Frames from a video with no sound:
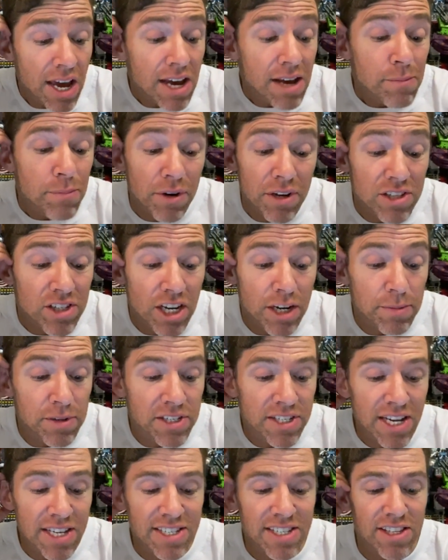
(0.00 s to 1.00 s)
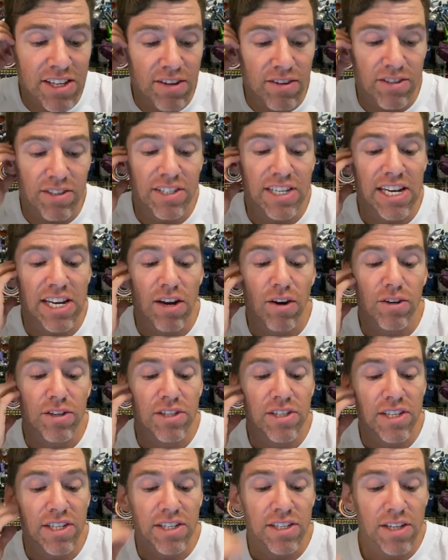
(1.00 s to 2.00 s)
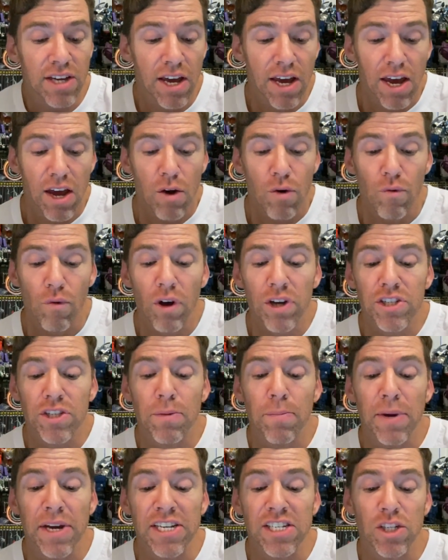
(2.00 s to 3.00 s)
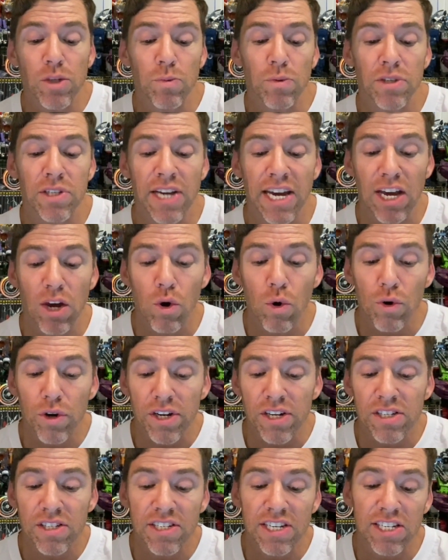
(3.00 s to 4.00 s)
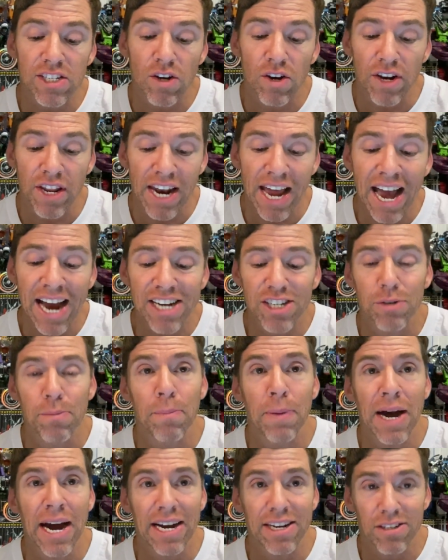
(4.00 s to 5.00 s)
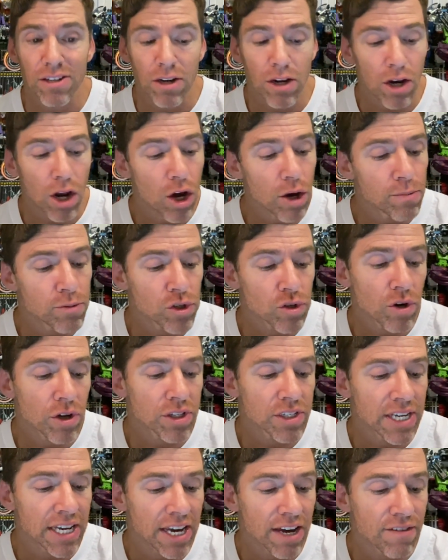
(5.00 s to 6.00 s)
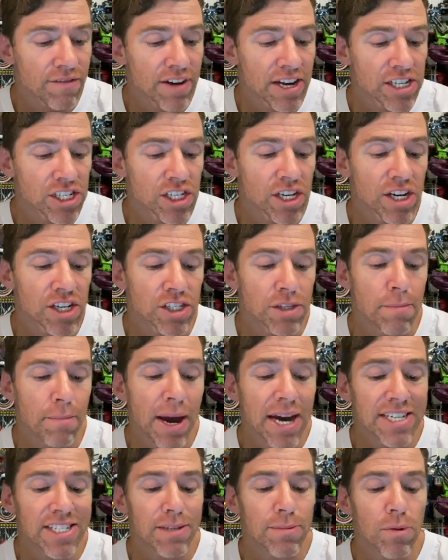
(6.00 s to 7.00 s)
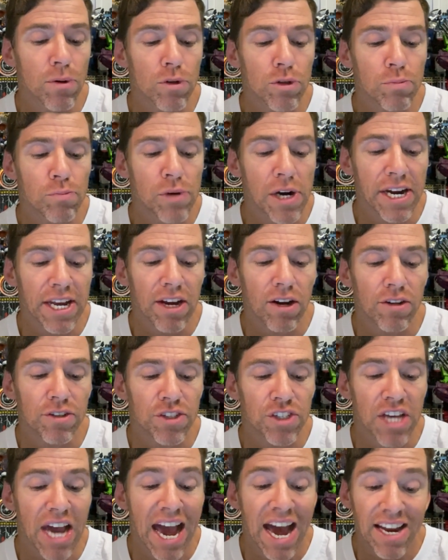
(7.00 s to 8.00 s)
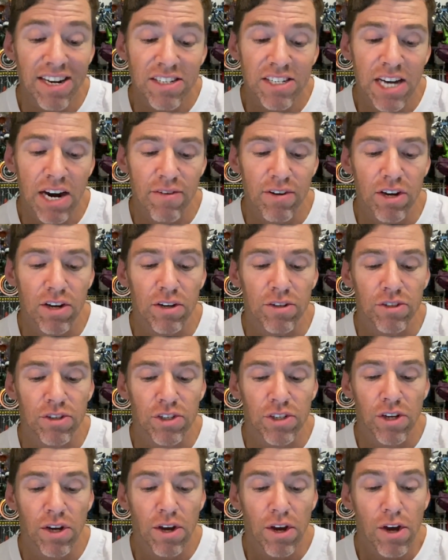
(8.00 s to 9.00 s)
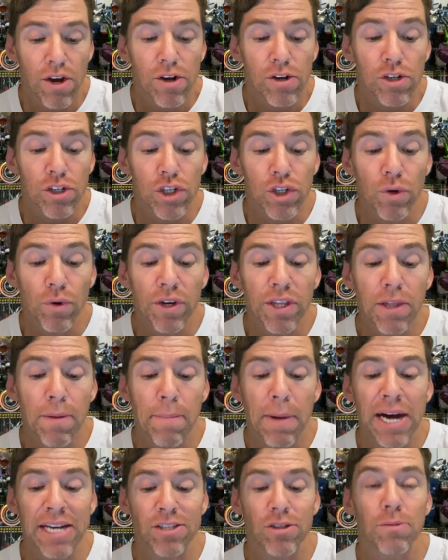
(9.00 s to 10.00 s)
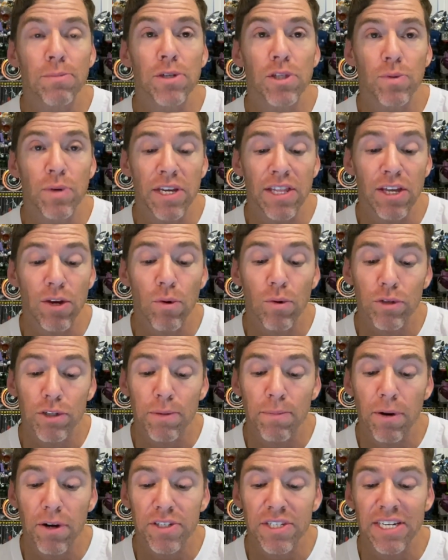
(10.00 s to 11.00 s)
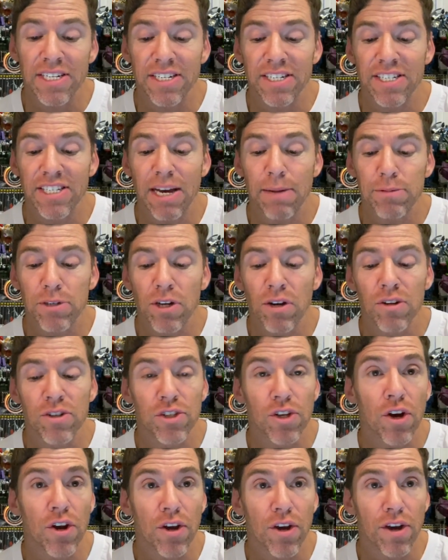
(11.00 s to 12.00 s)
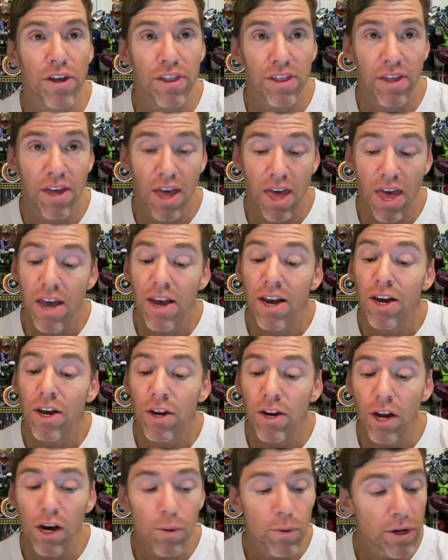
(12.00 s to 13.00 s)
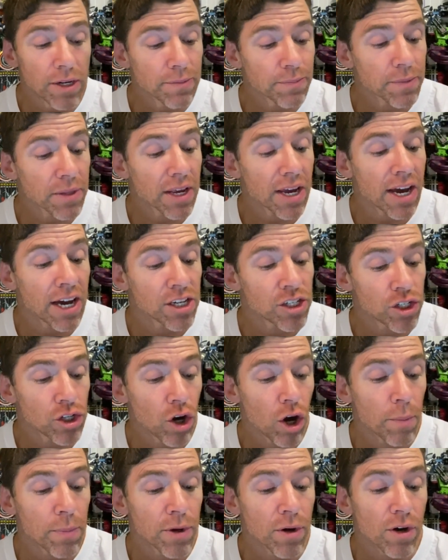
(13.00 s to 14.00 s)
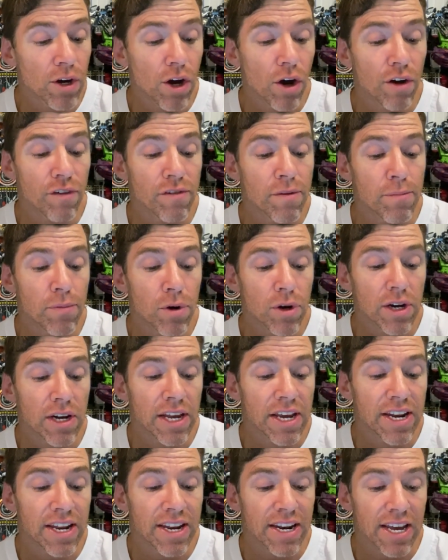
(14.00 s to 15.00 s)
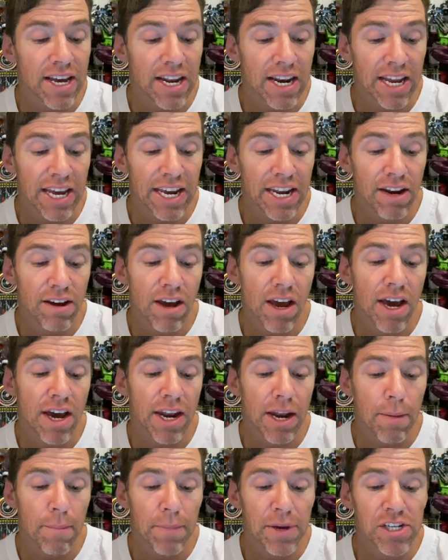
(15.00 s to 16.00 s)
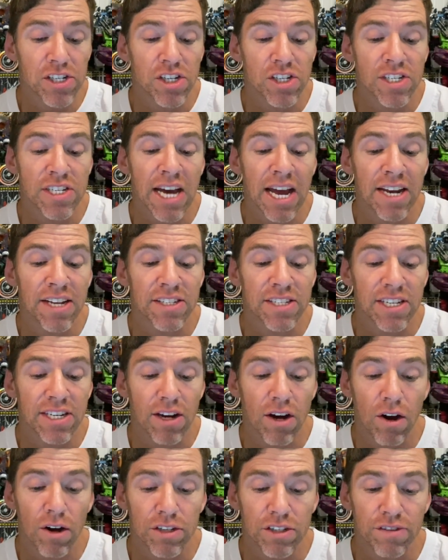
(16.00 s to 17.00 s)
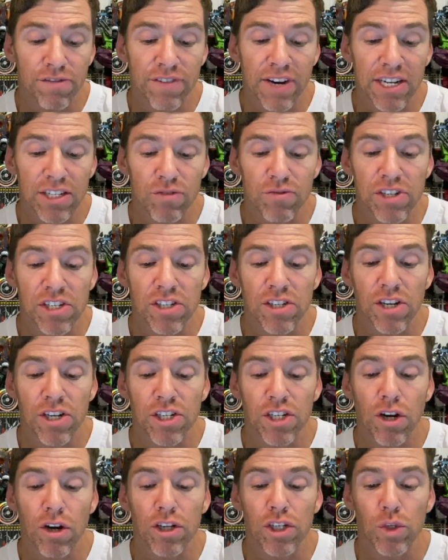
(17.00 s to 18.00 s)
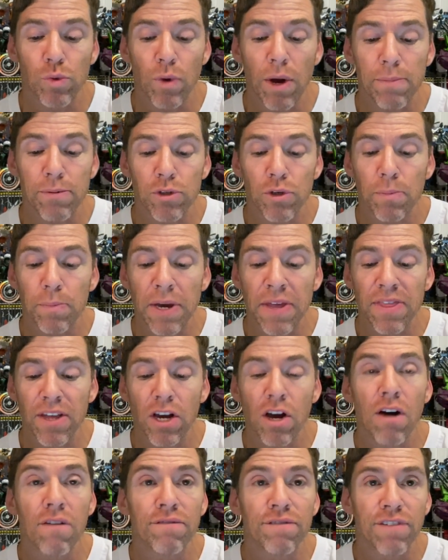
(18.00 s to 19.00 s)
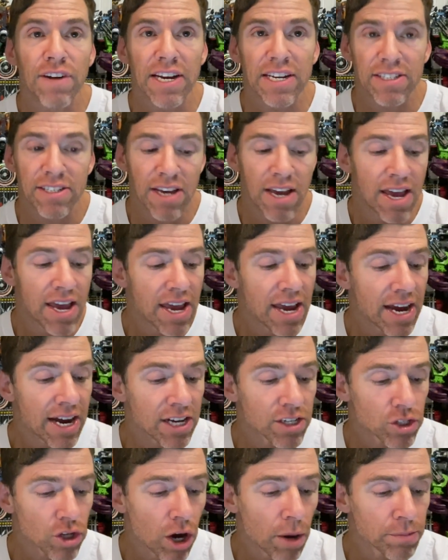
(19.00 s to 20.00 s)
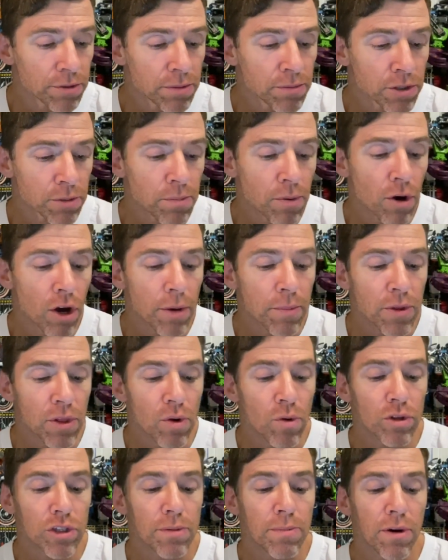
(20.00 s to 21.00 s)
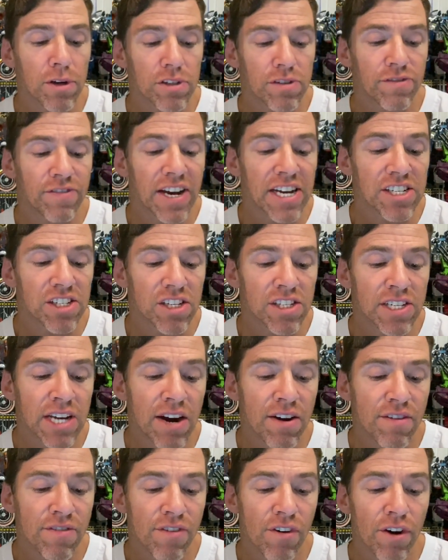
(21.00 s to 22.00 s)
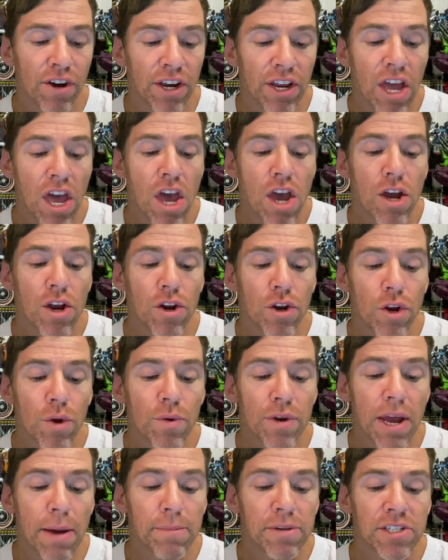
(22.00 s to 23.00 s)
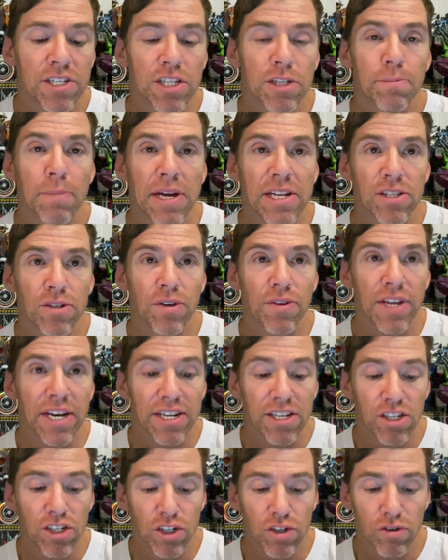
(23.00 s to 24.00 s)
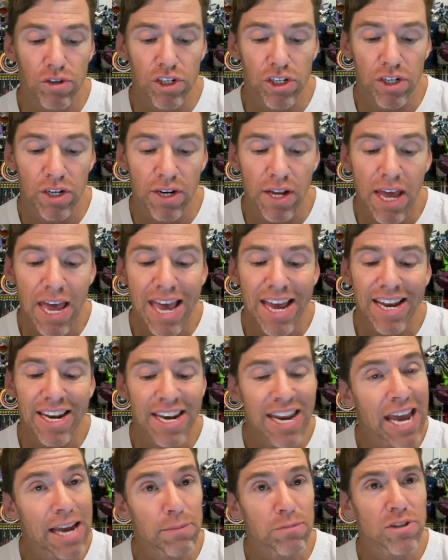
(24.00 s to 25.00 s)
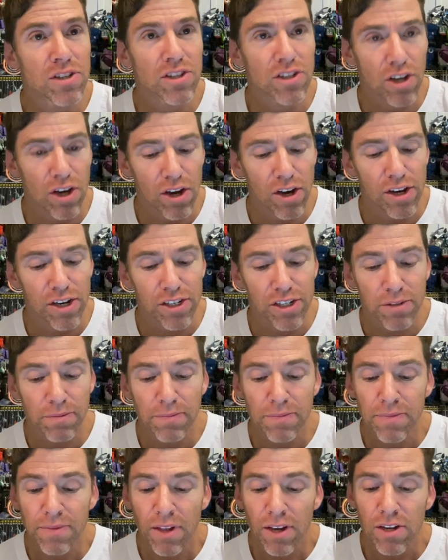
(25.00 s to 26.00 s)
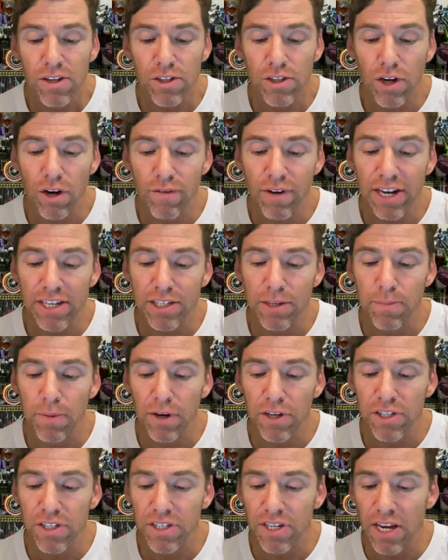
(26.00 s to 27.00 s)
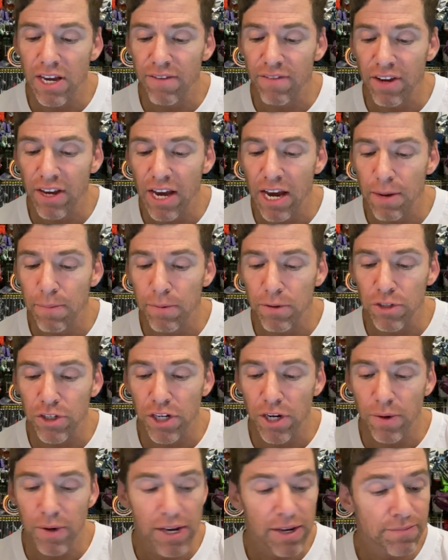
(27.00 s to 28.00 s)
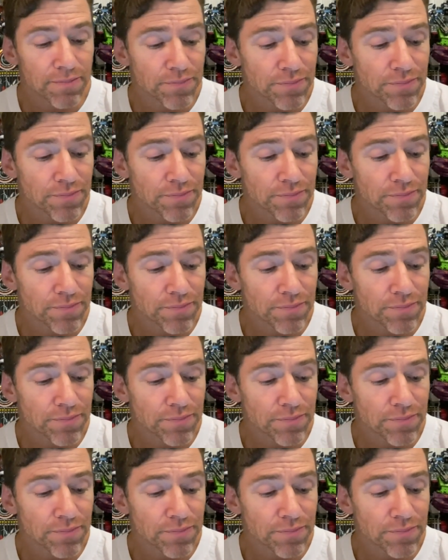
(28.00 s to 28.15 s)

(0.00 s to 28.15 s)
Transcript: But it's going to be set in the 1990s. Rise of the Beasts will take audiences on an action-packed, globe-trotting adventure as the Maximals, Predacons and Terracons join the battle between the Autobots and Decepticons on Earth. Noah, a sharp young guy from Brooklyn, and Elena, an ambitious, talented artifact researcher, are swept up in the conflict as Optimus Prime and the Autobots face a terrifying new nemesis bent on their destruction, named Scourge. Directed by Stephen Caple Jr.